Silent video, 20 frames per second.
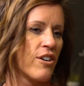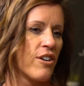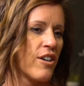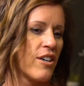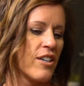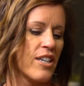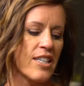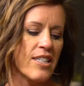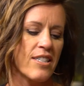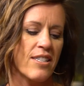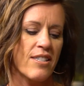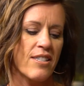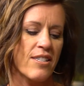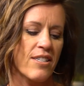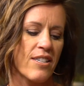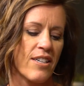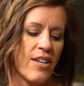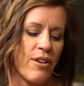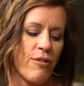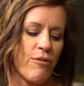
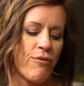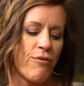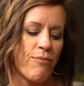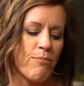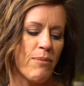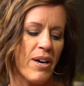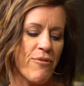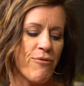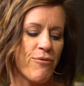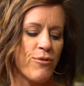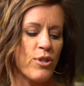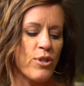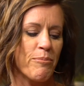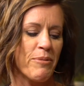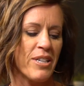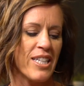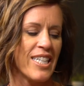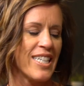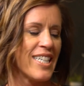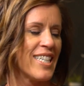God's my
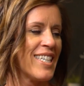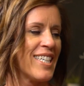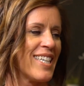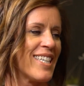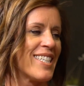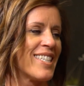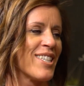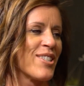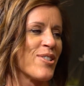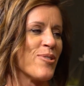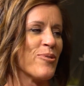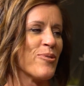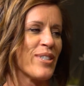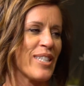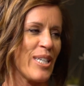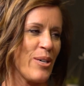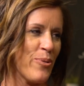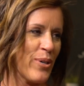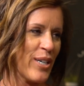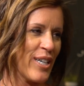formula it doesn't
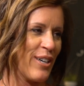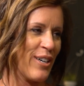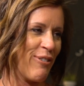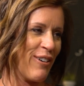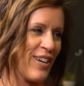really work